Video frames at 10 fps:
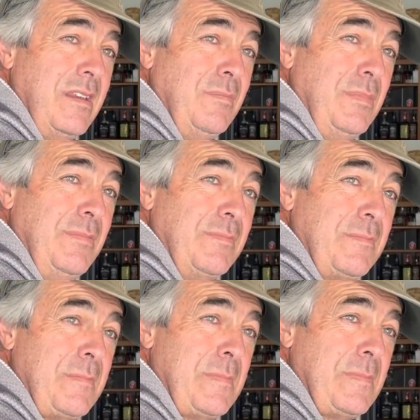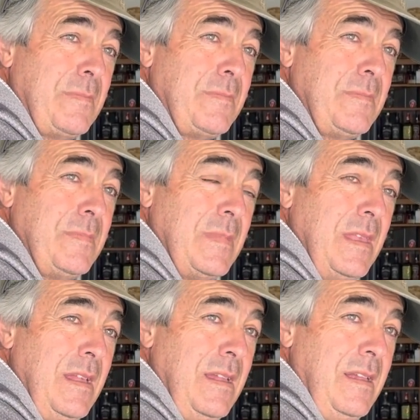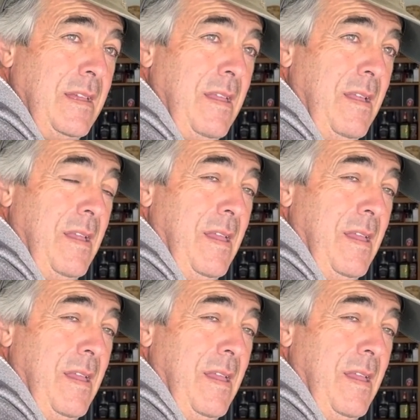And you're going to use squid as your bait?